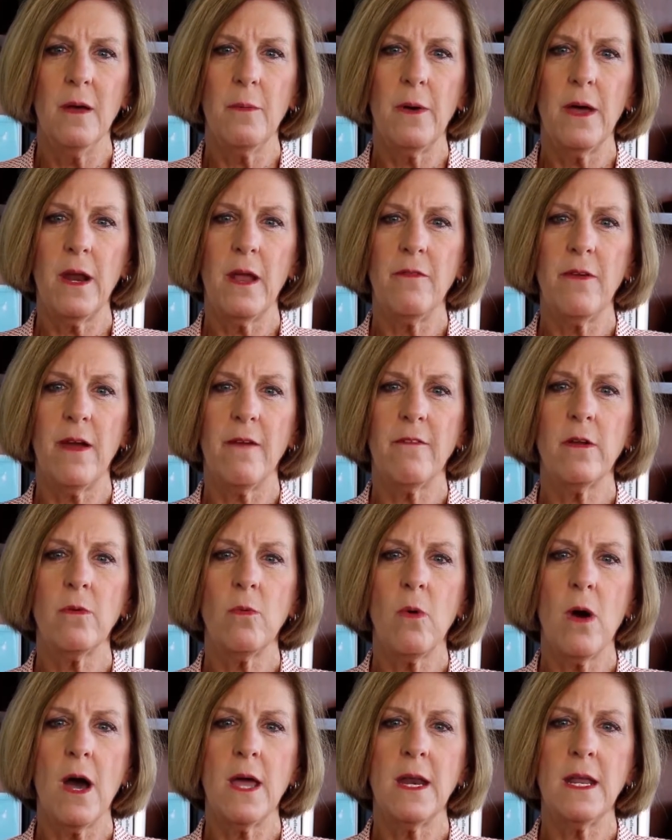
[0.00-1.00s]
but of
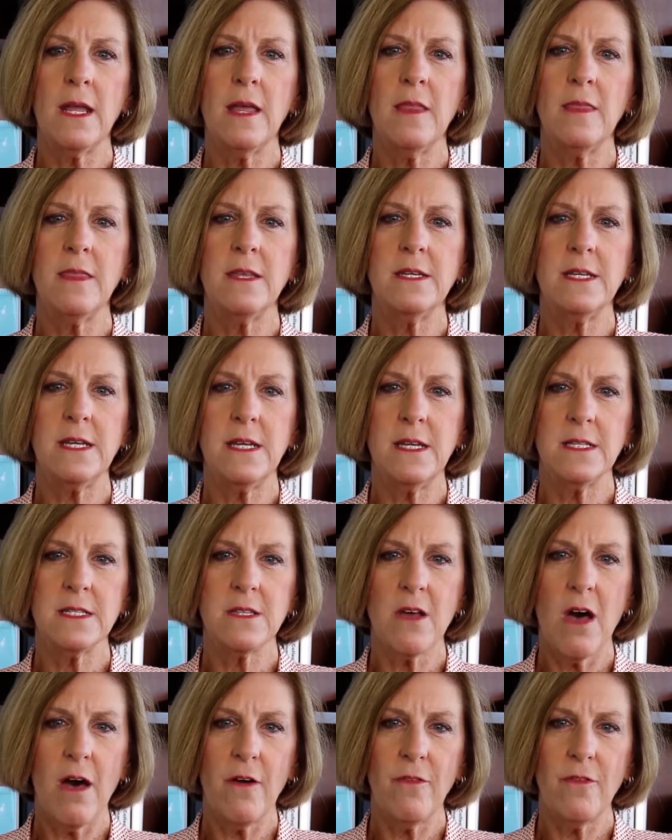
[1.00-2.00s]
everyone in the
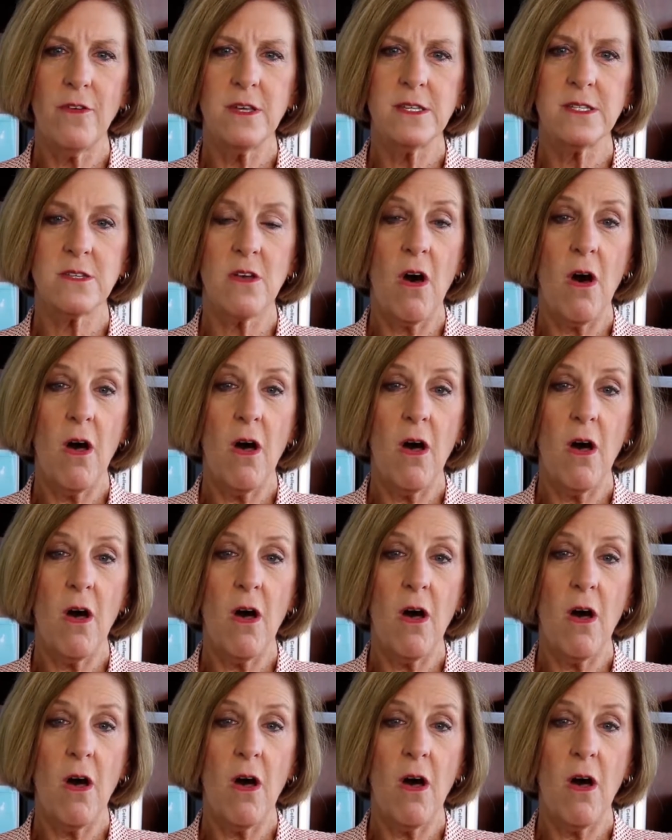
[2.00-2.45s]
Dean's office,